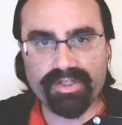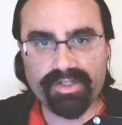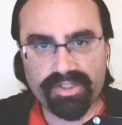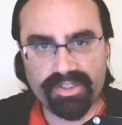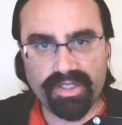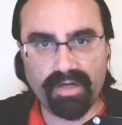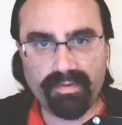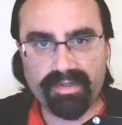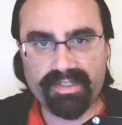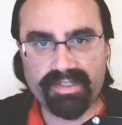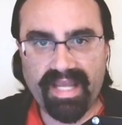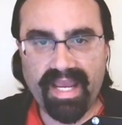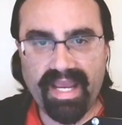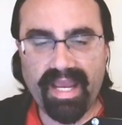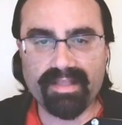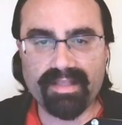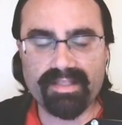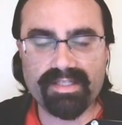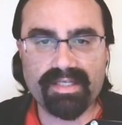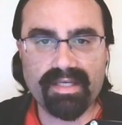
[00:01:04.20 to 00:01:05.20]
so
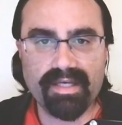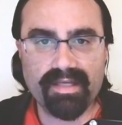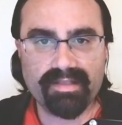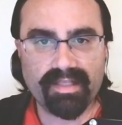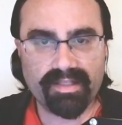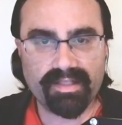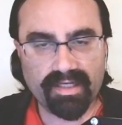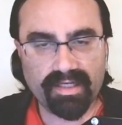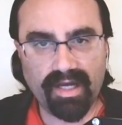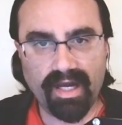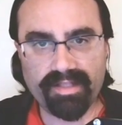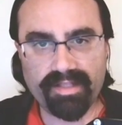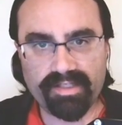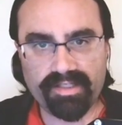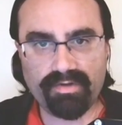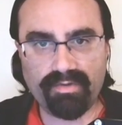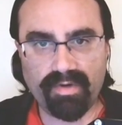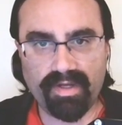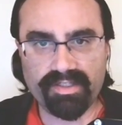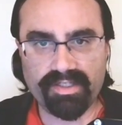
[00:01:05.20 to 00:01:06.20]
intense that the
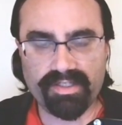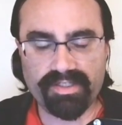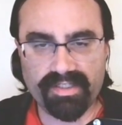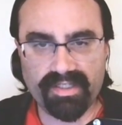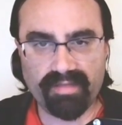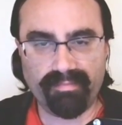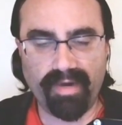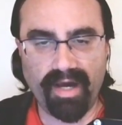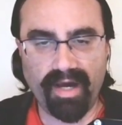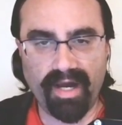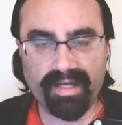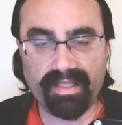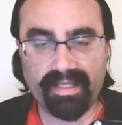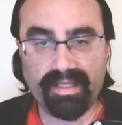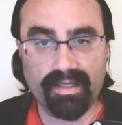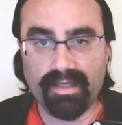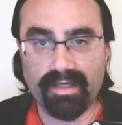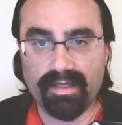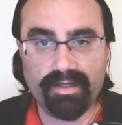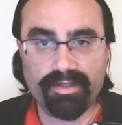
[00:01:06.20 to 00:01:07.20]
consequences to the body
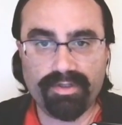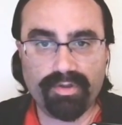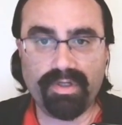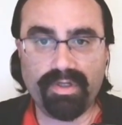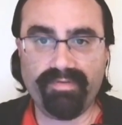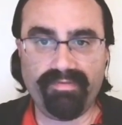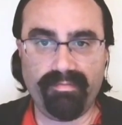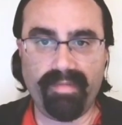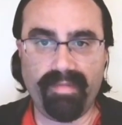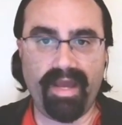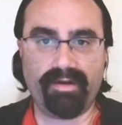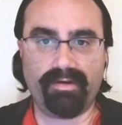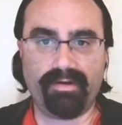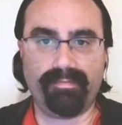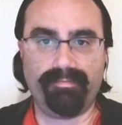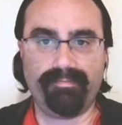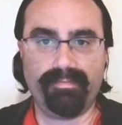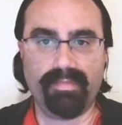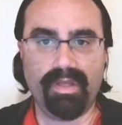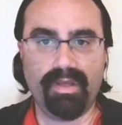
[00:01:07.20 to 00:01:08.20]
don't even matter.
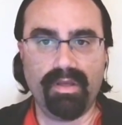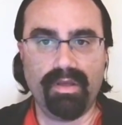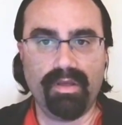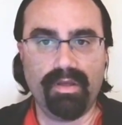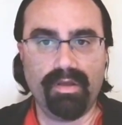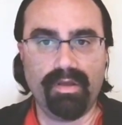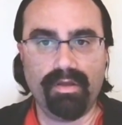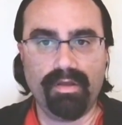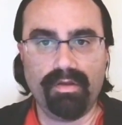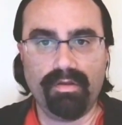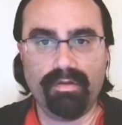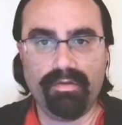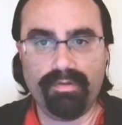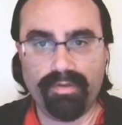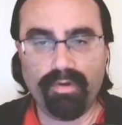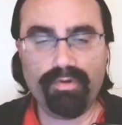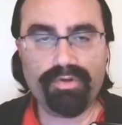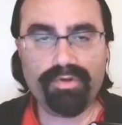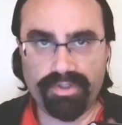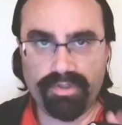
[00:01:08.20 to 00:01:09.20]

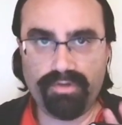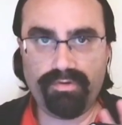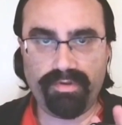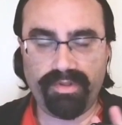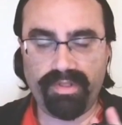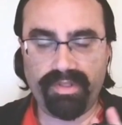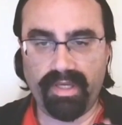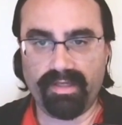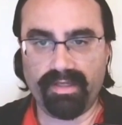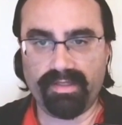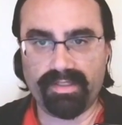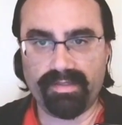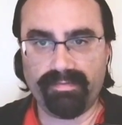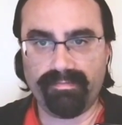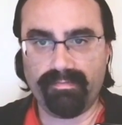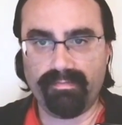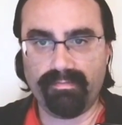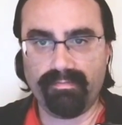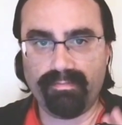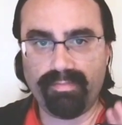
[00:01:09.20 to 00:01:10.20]
Those two things,
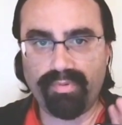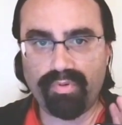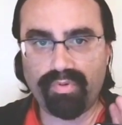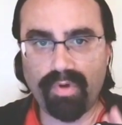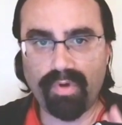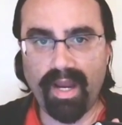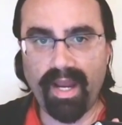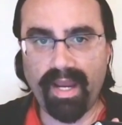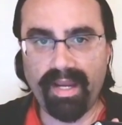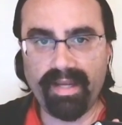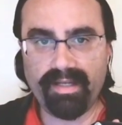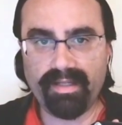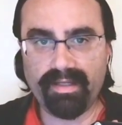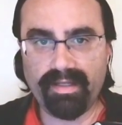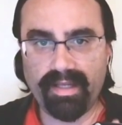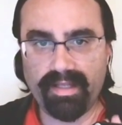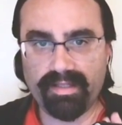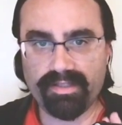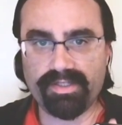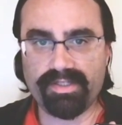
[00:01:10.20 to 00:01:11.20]
pride
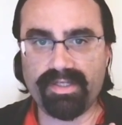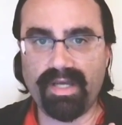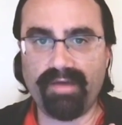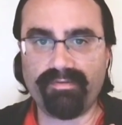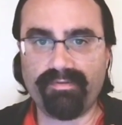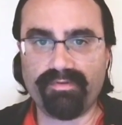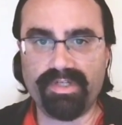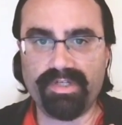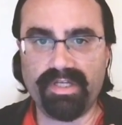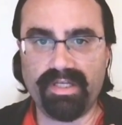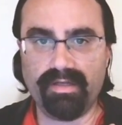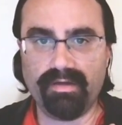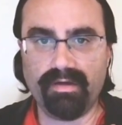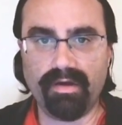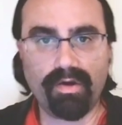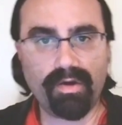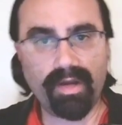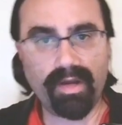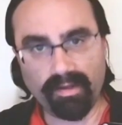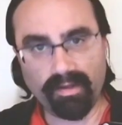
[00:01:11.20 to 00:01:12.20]
and sovereignty,
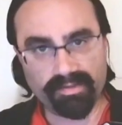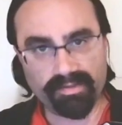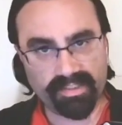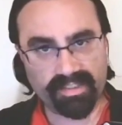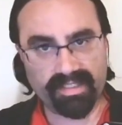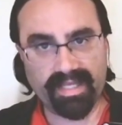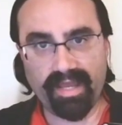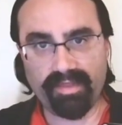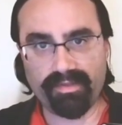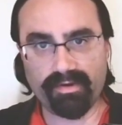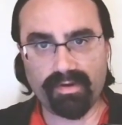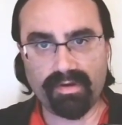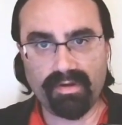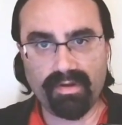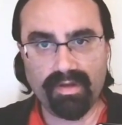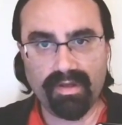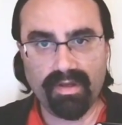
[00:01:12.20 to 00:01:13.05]
are held together